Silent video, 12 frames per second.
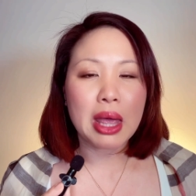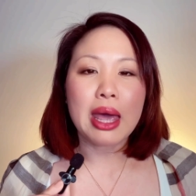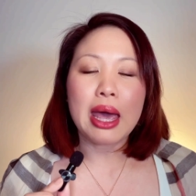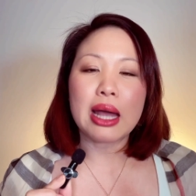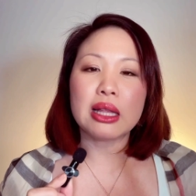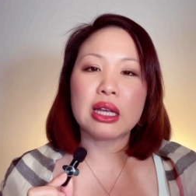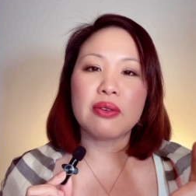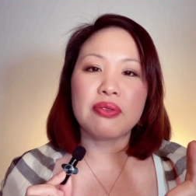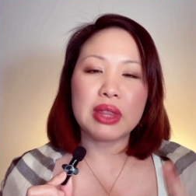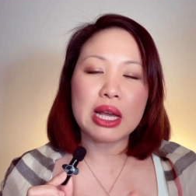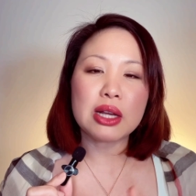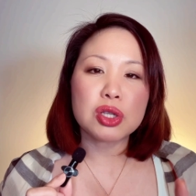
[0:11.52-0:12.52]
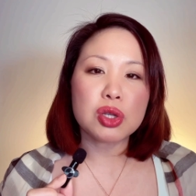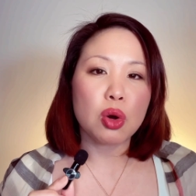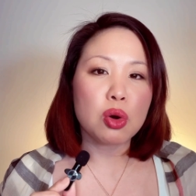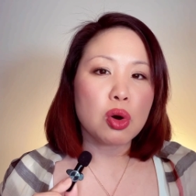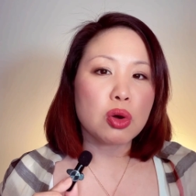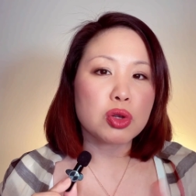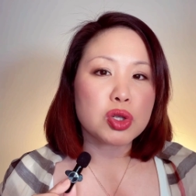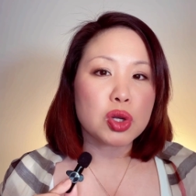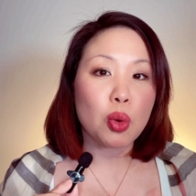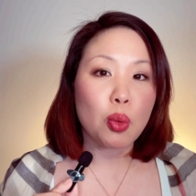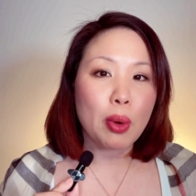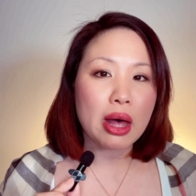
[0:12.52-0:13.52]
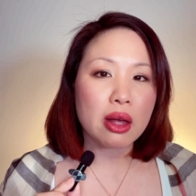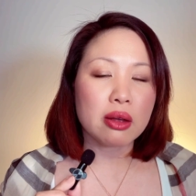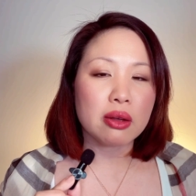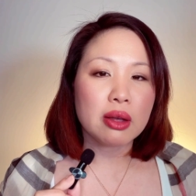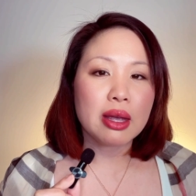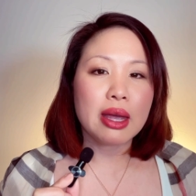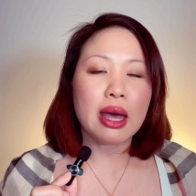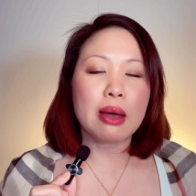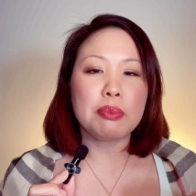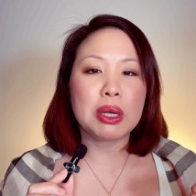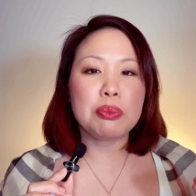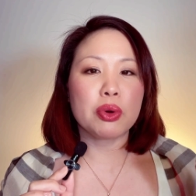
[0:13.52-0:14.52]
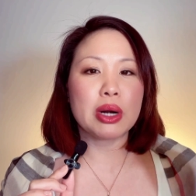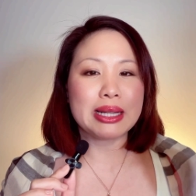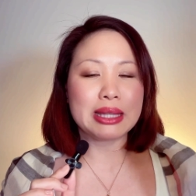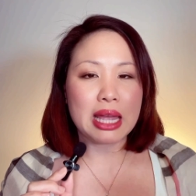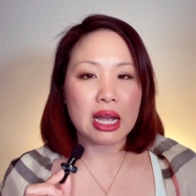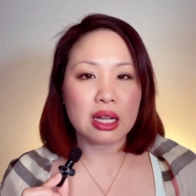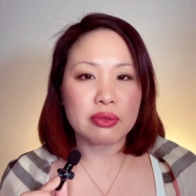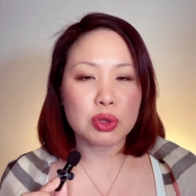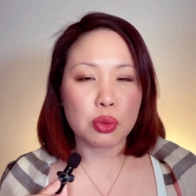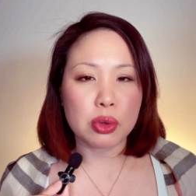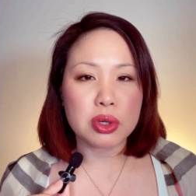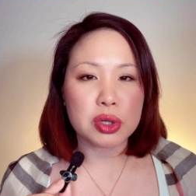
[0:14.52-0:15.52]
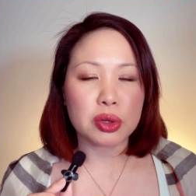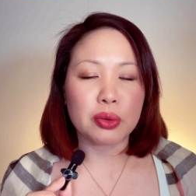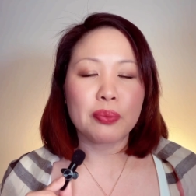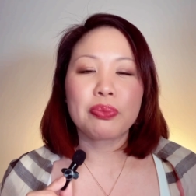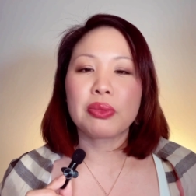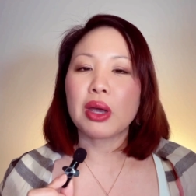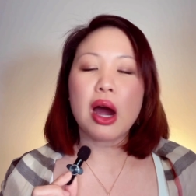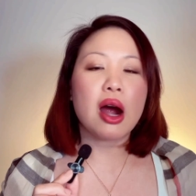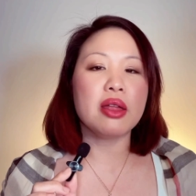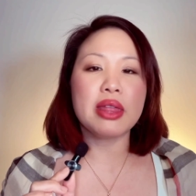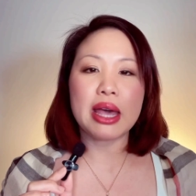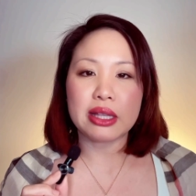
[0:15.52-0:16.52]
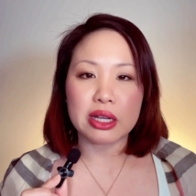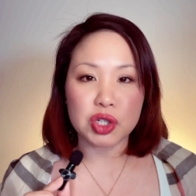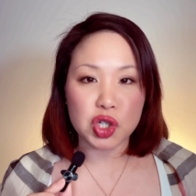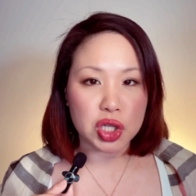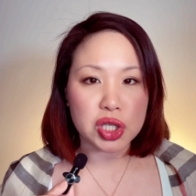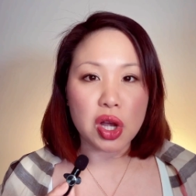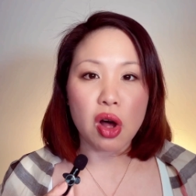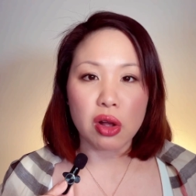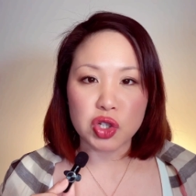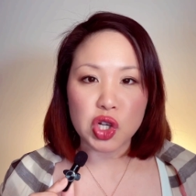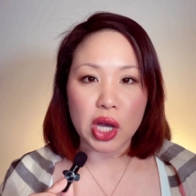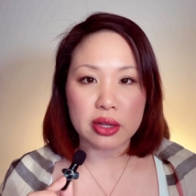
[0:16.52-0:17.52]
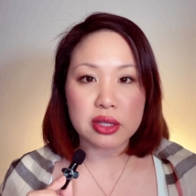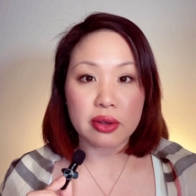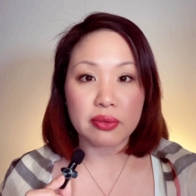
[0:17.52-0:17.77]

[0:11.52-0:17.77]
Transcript: And if things don't go so well and people are negative towards you, are they just all jealous of